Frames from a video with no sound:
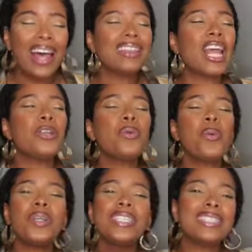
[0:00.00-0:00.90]
that you are
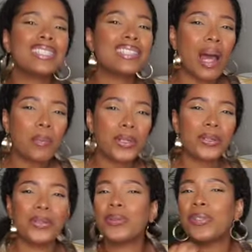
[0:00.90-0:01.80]
willing to stop what
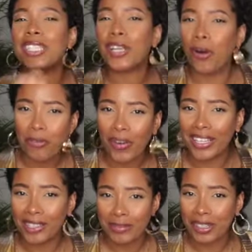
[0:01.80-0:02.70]
you're doing to go find
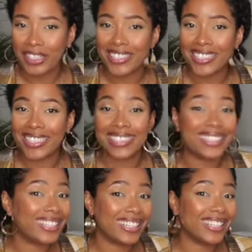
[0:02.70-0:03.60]
their pair of jeans.
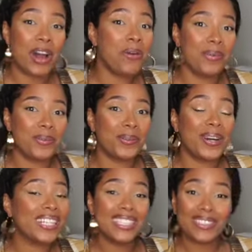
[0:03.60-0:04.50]
No, boo-boo,
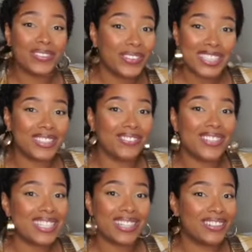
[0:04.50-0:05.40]
I just don't want you to
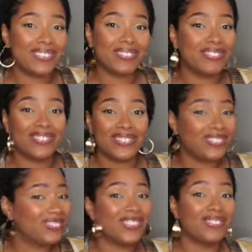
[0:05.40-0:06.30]
mess up
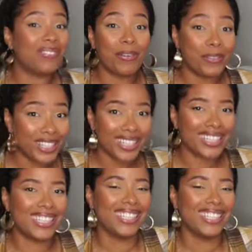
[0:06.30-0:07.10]
my work.